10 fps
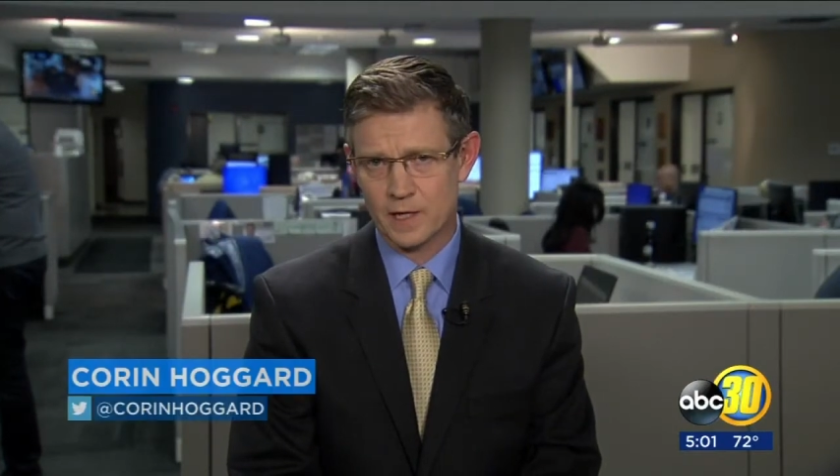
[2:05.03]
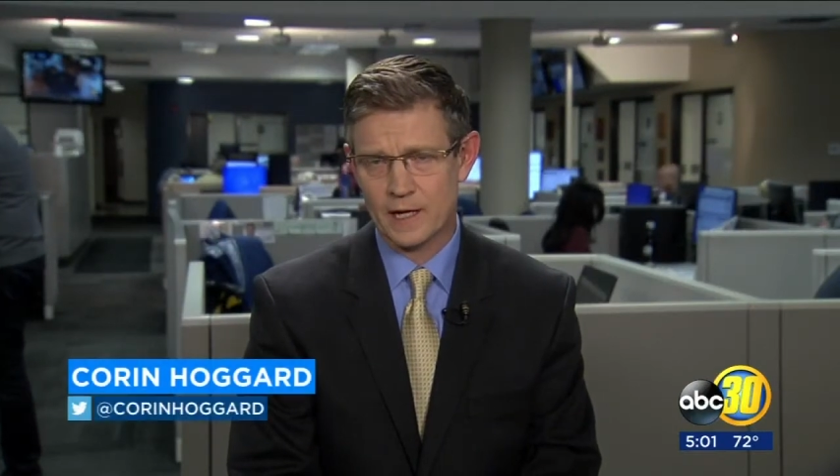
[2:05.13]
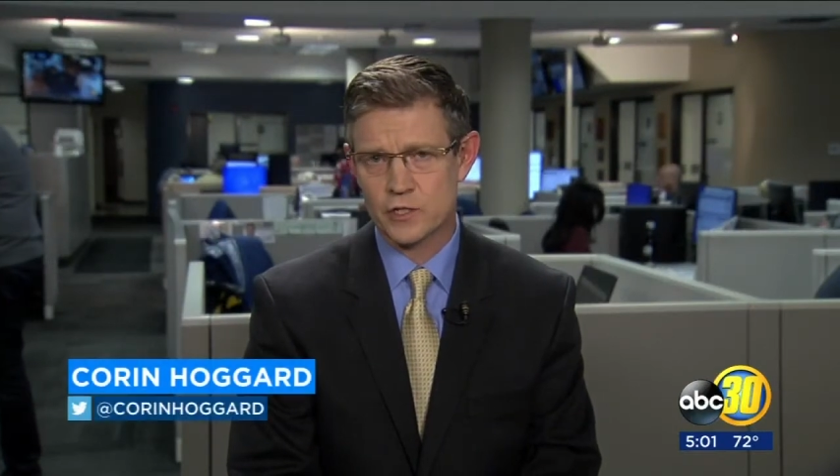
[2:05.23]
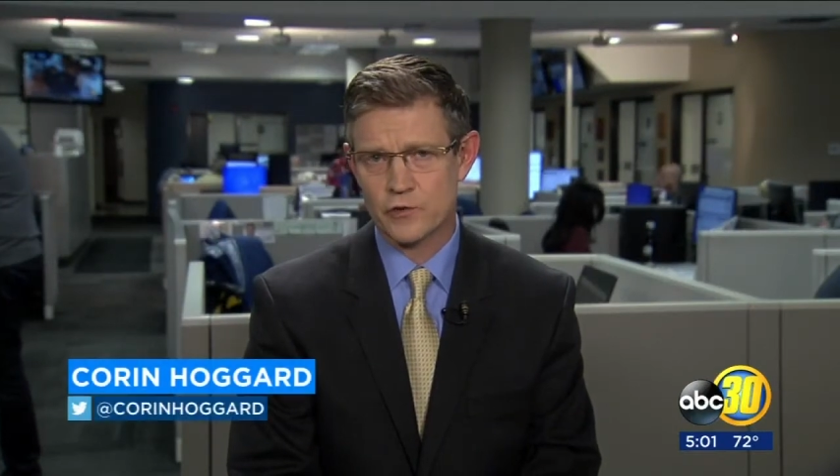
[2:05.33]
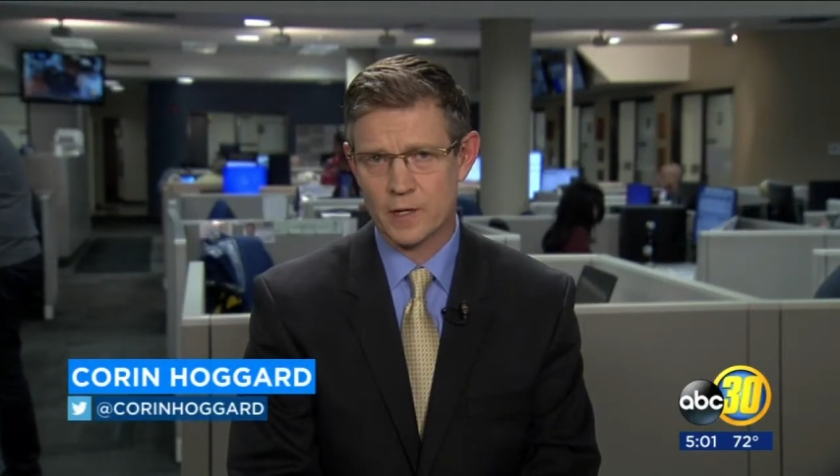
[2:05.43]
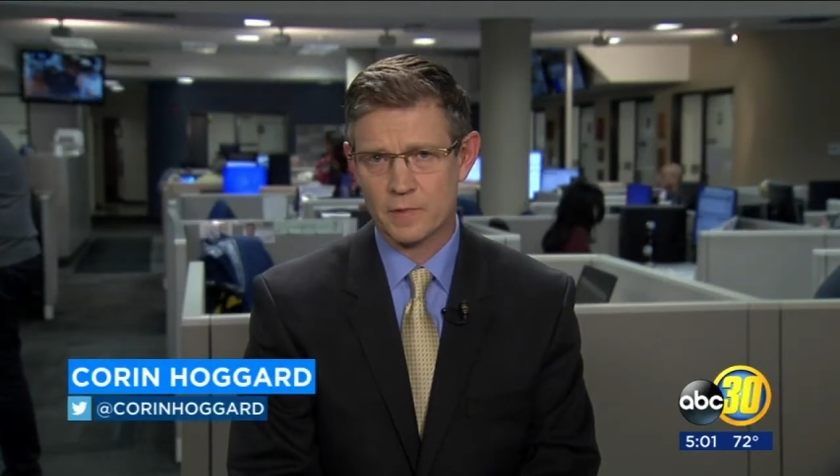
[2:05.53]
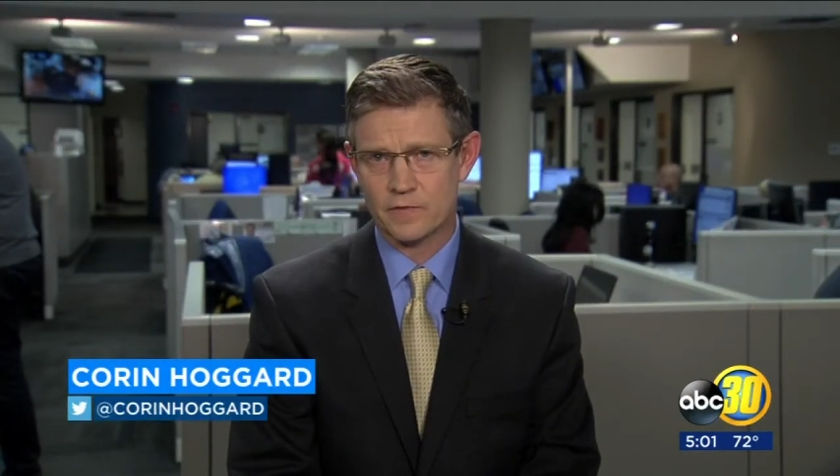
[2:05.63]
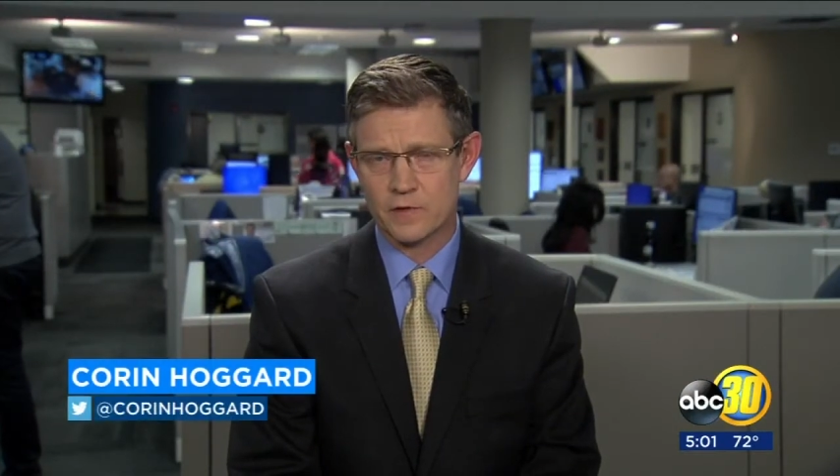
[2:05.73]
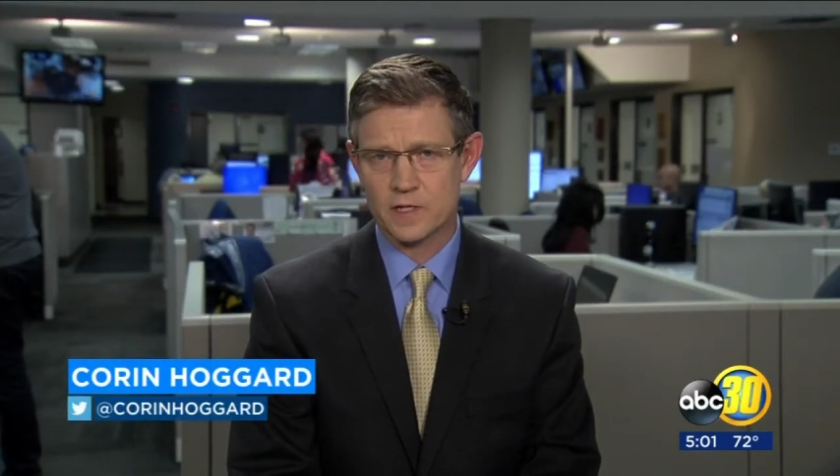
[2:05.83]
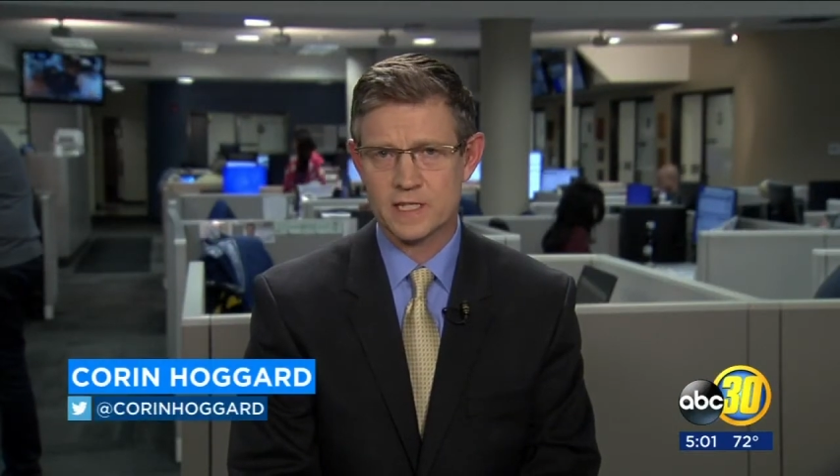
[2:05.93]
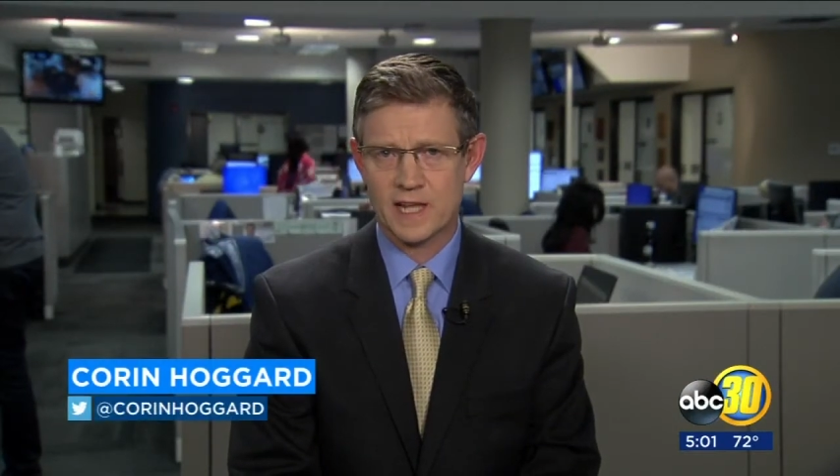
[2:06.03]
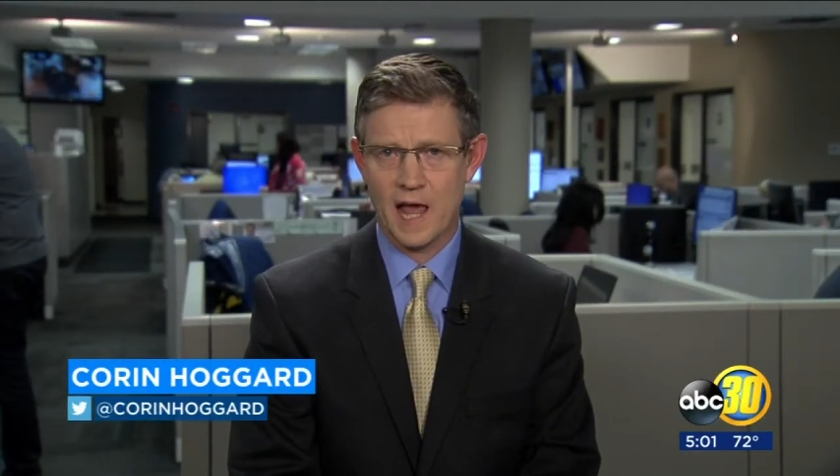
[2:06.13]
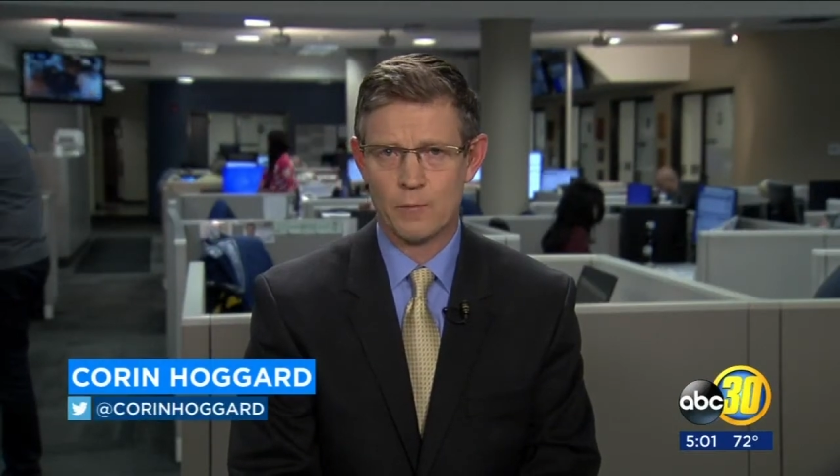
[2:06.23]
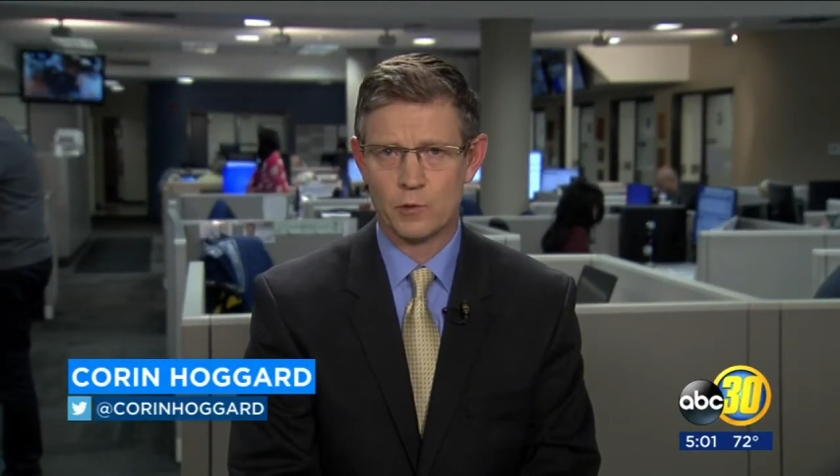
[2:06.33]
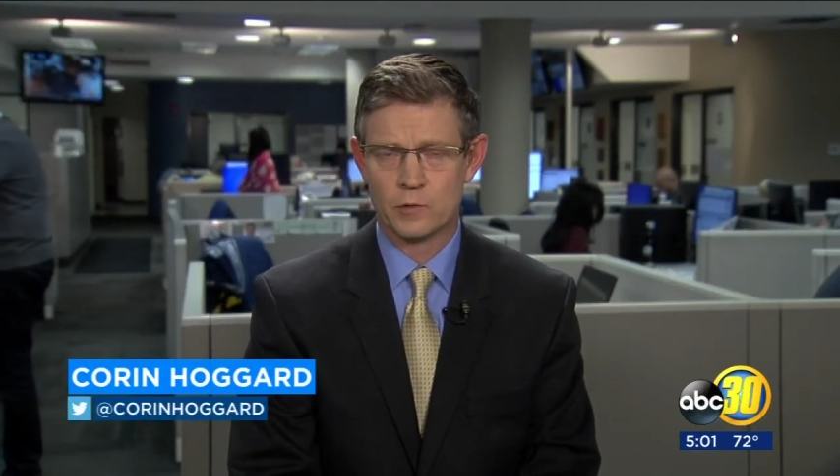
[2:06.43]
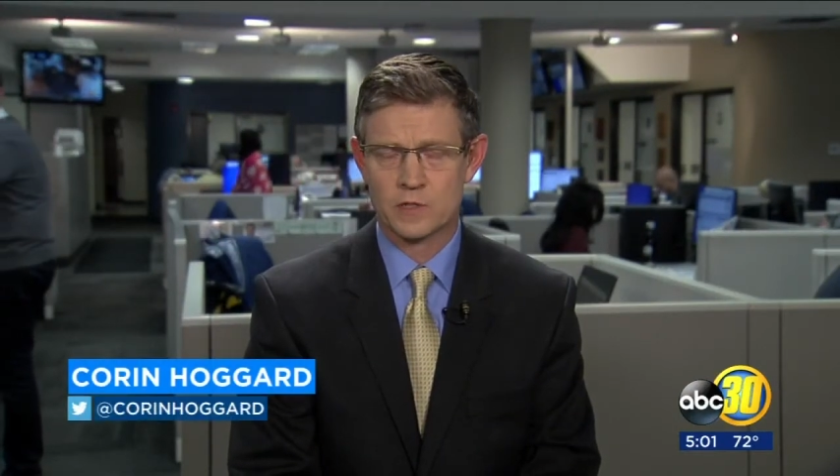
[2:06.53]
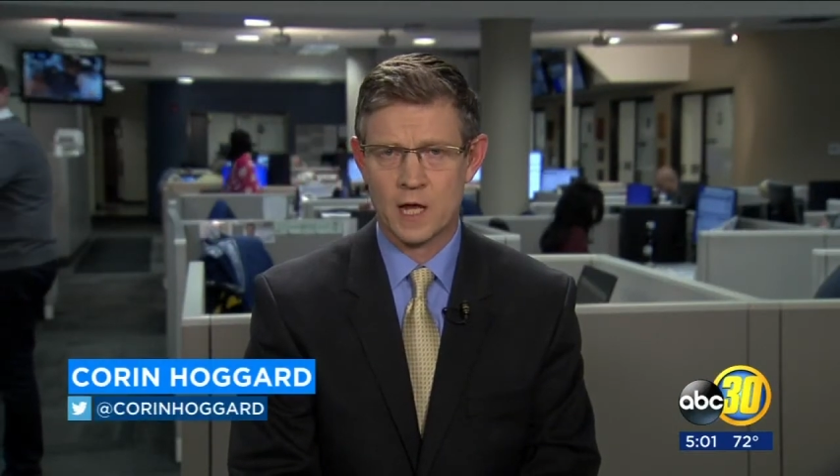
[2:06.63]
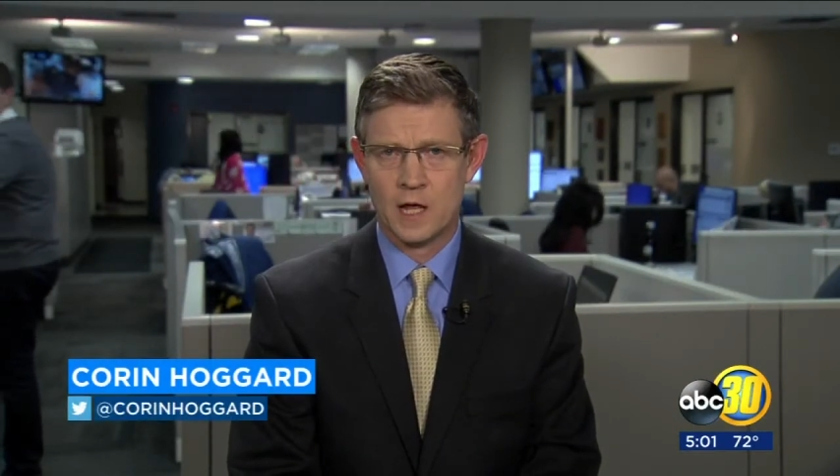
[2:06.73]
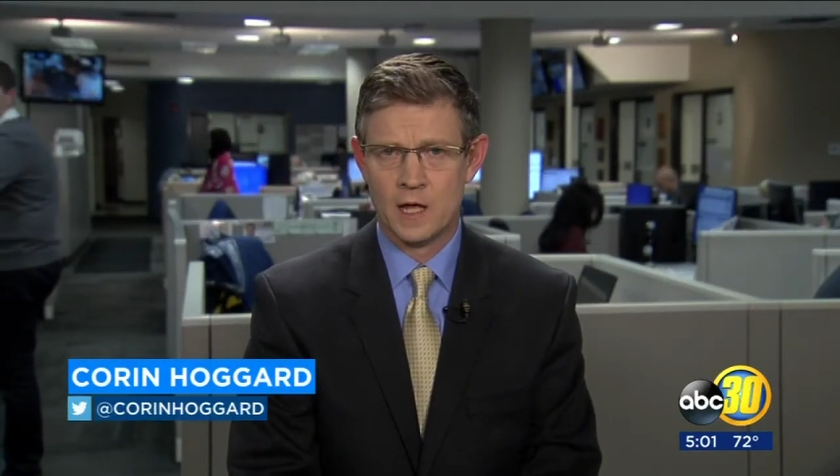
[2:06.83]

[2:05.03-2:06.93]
getting treatment for his stab wounds.